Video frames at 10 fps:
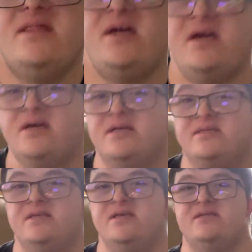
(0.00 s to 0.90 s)

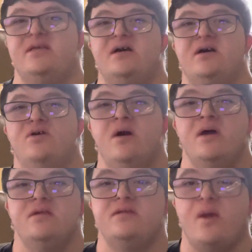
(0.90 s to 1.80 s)
This is your
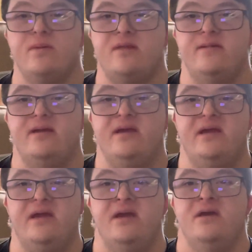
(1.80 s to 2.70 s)

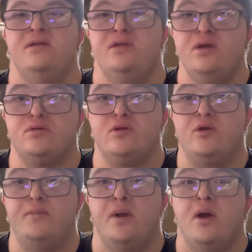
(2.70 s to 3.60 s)
WWE
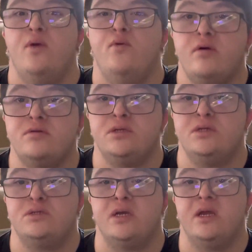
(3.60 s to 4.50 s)
YouTube World
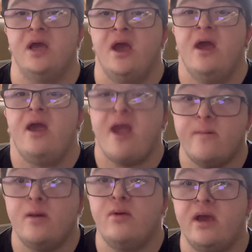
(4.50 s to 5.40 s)
Sushi
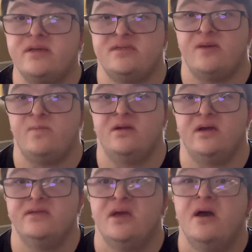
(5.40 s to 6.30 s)
Heavyweight
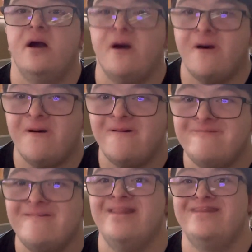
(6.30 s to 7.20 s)
Champion of
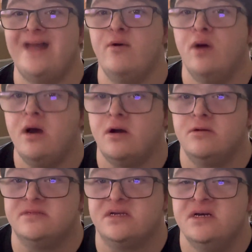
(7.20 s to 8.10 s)
the
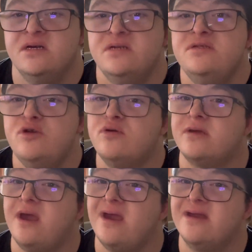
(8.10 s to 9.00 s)
World. You
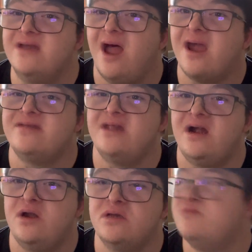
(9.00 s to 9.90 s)
can
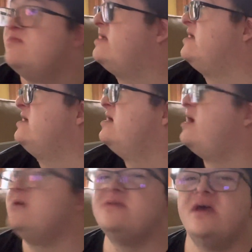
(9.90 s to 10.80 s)
acknowledge me
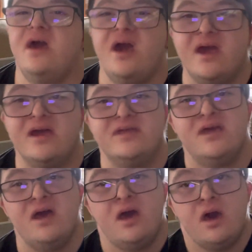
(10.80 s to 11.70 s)
as a head
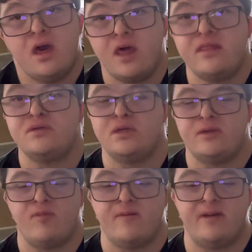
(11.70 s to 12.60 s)
of the
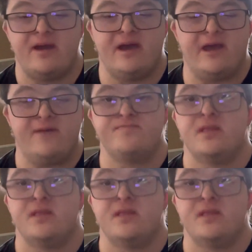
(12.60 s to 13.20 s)
sushi buffet.